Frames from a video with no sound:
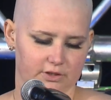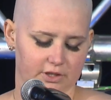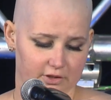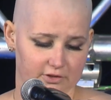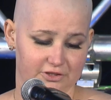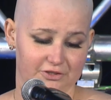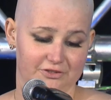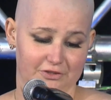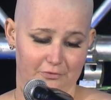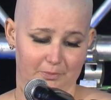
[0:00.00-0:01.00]

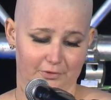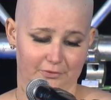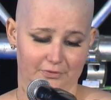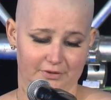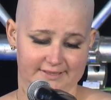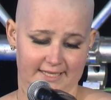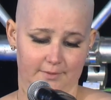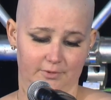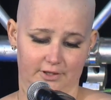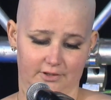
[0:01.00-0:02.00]
softball for the
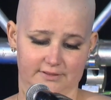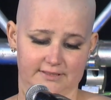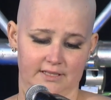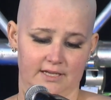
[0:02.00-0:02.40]
same girls'